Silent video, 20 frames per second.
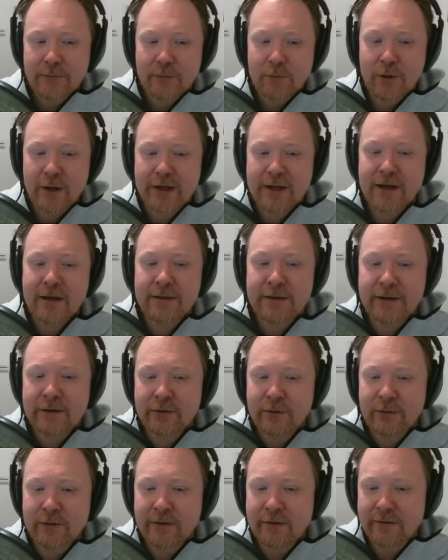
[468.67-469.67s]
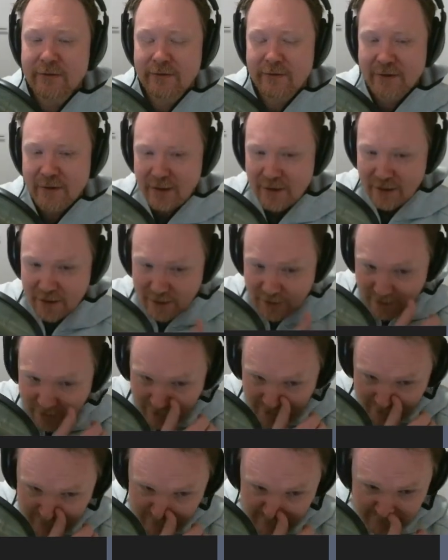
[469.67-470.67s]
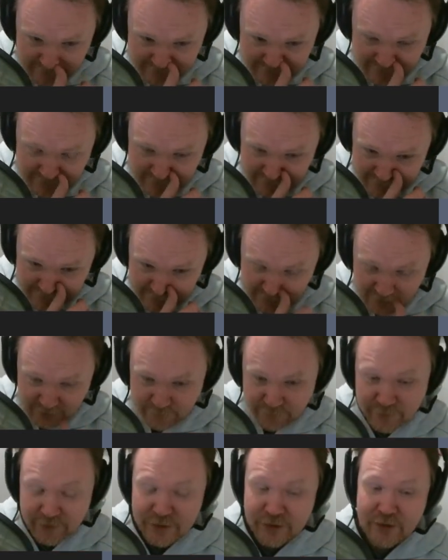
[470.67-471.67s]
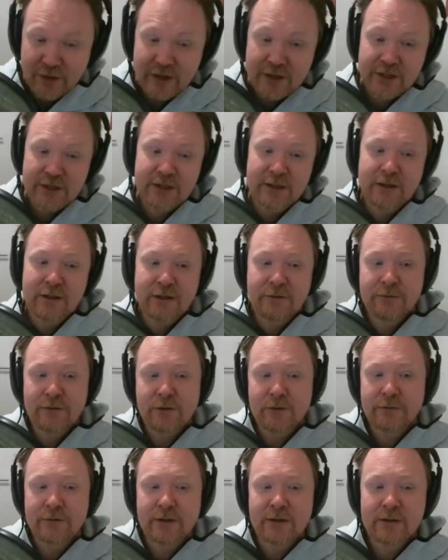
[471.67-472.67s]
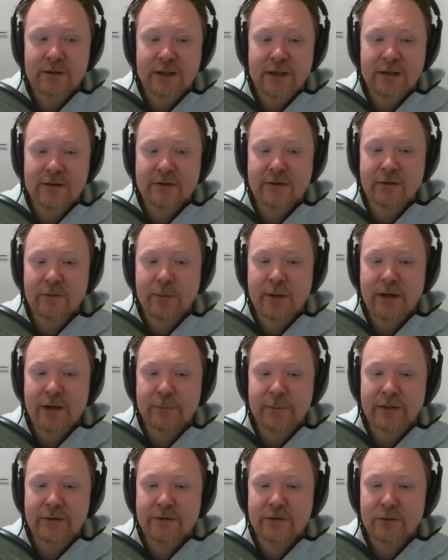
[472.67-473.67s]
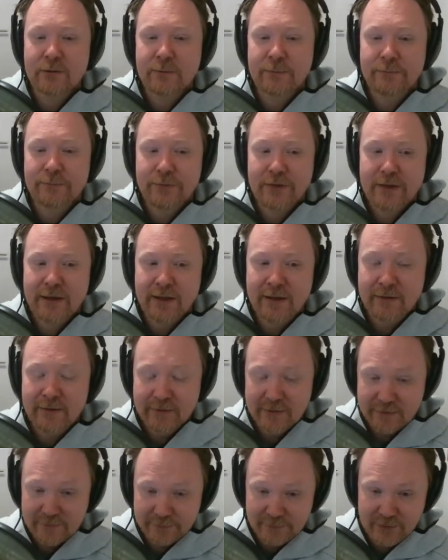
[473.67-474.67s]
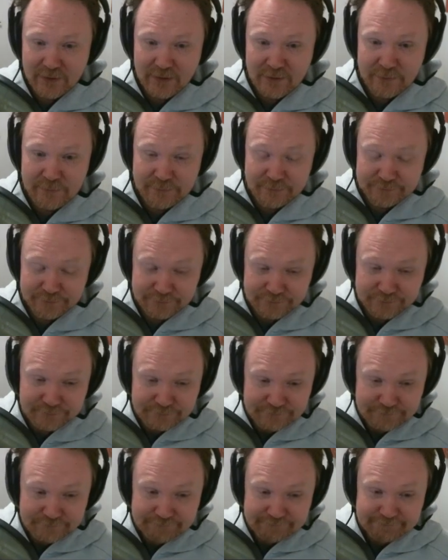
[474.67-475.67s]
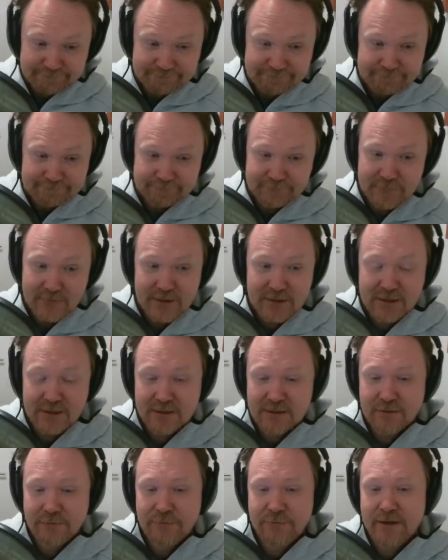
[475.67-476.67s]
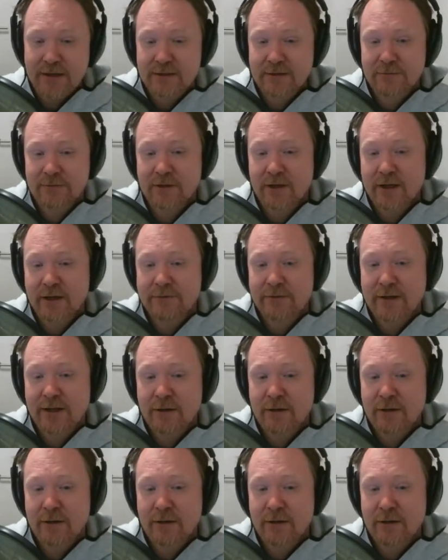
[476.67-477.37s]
Why can't they do this? There's a lot of frustration involving interdepartmental things. It's just a fact of life.